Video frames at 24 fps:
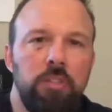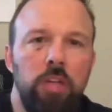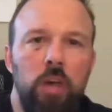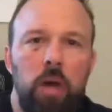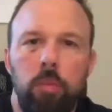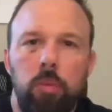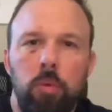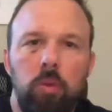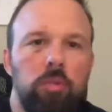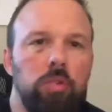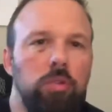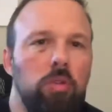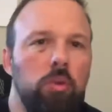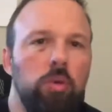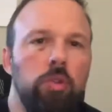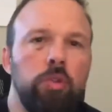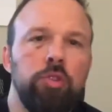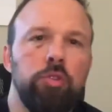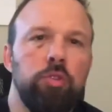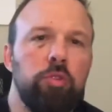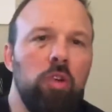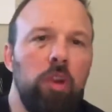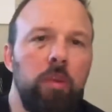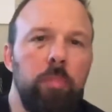doubled or
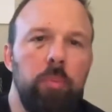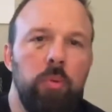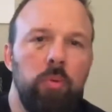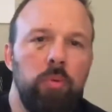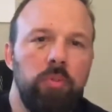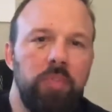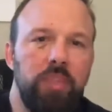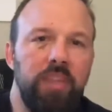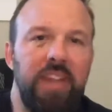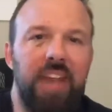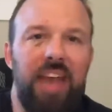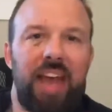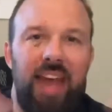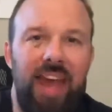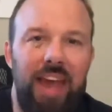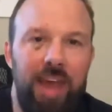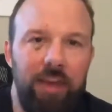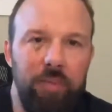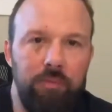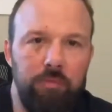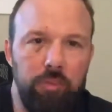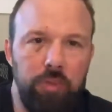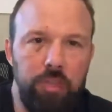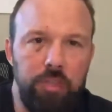tripled the
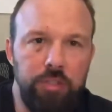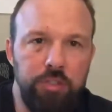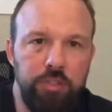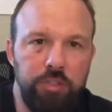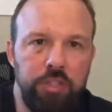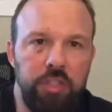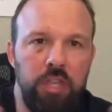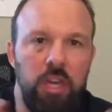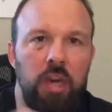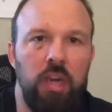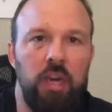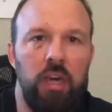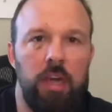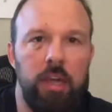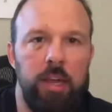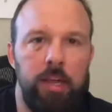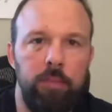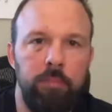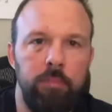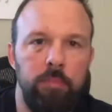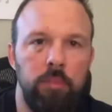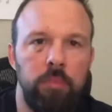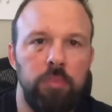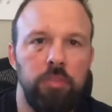average
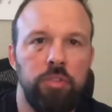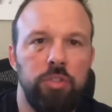time